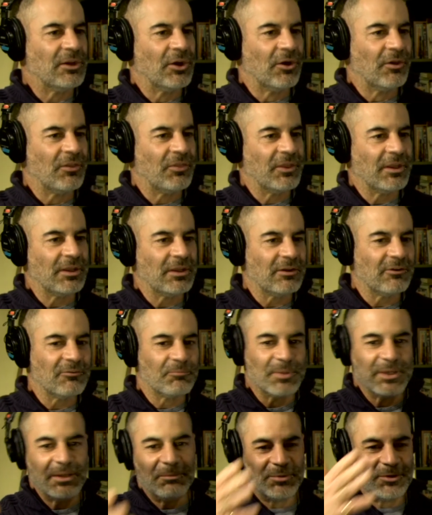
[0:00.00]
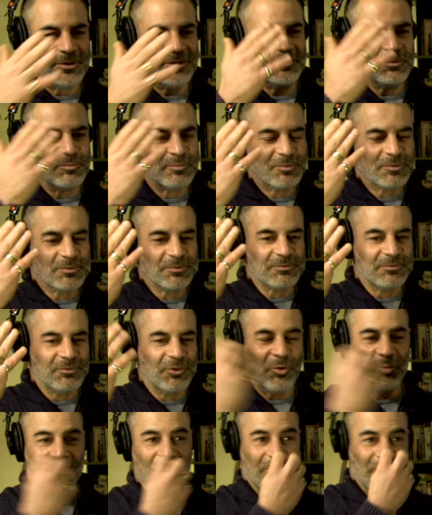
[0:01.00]
thinking of people
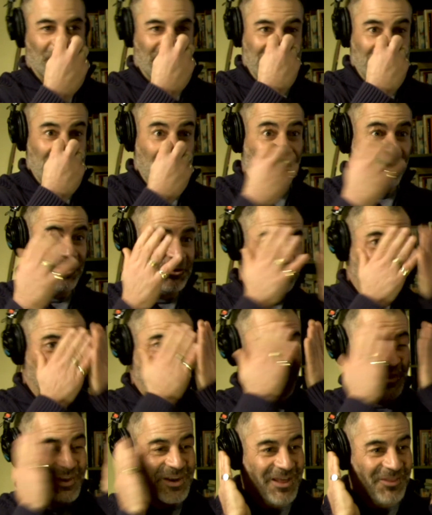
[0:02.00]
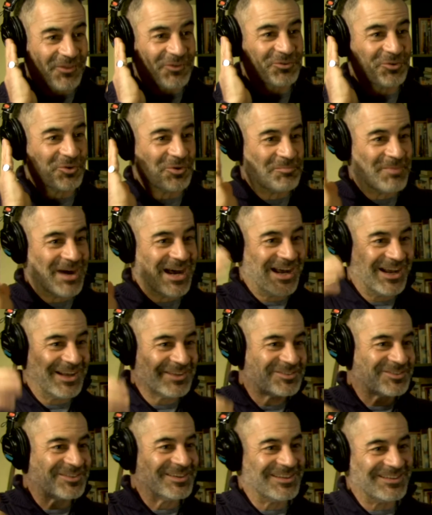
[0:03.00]
not with a red nose, but with another sort of
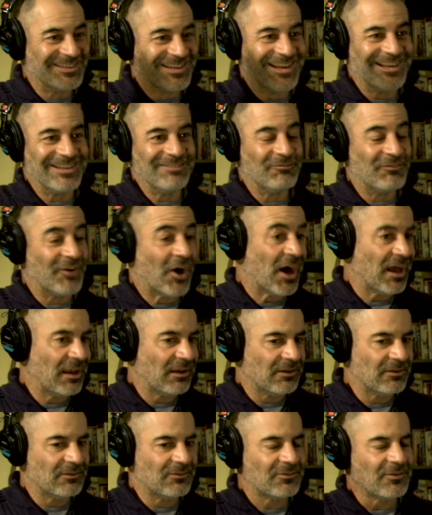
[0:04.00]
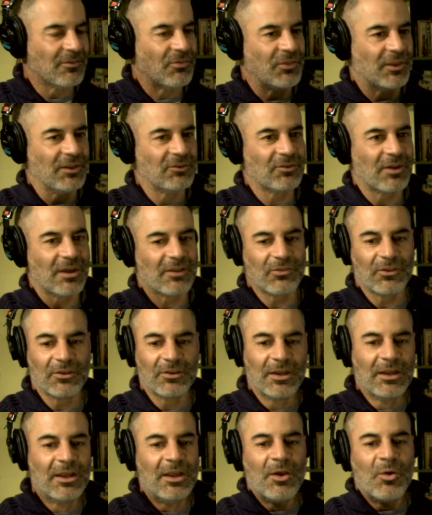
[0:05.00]
mask and violence and things like this.
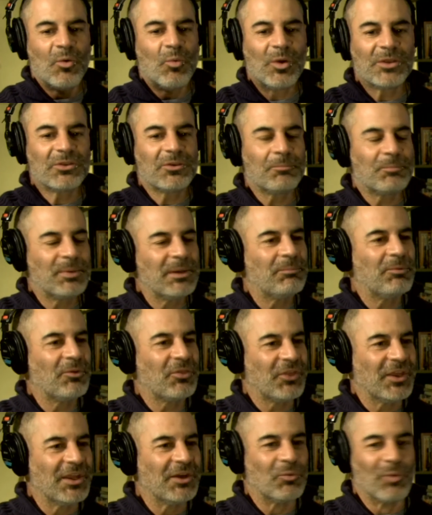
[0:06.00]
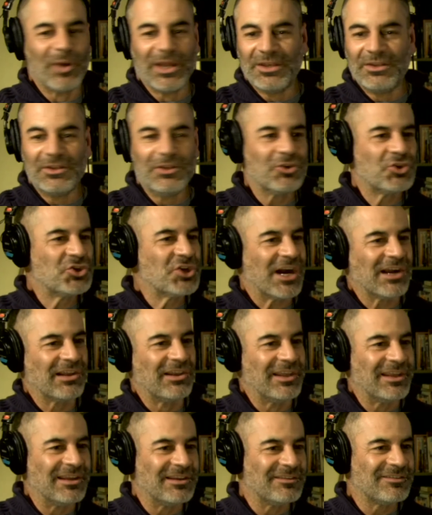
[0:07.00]
What do people think when you're
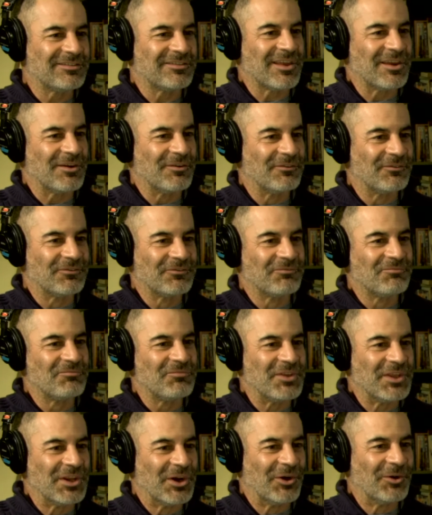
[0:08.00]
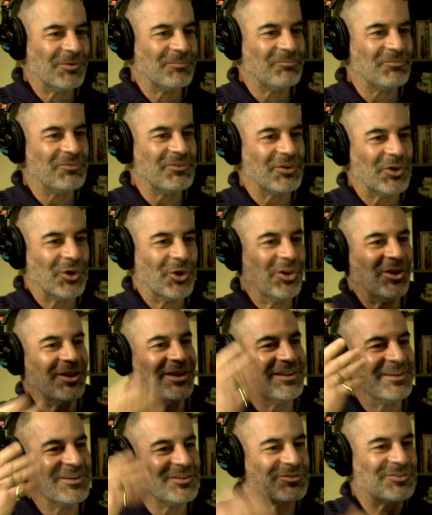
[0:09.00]
juggling instead of,
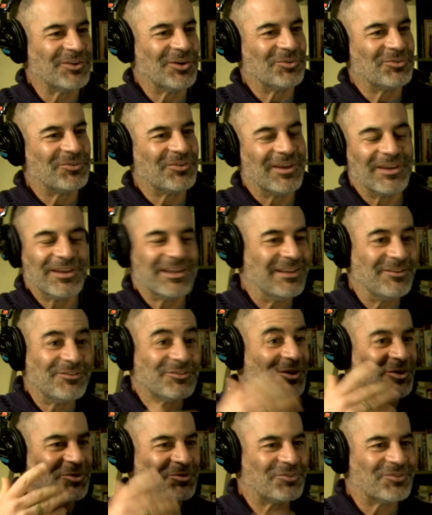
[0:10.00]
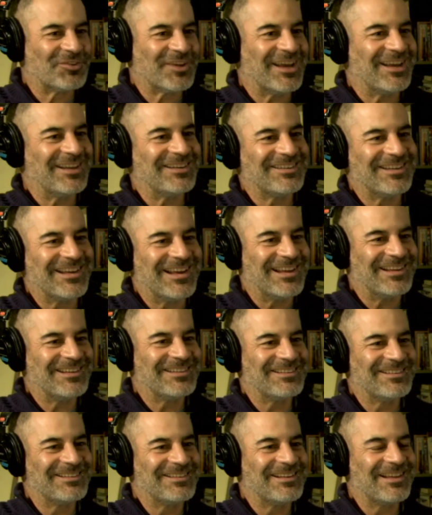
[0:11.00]
hurling insults at
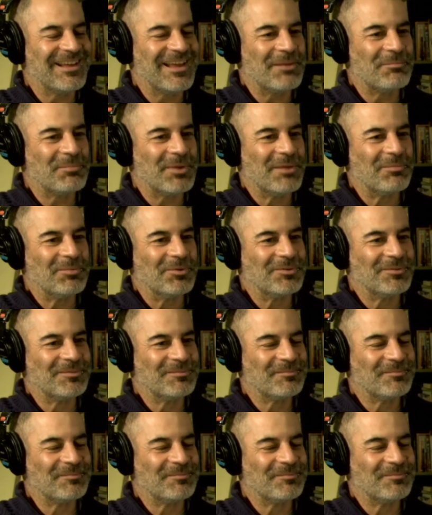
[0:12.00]
people?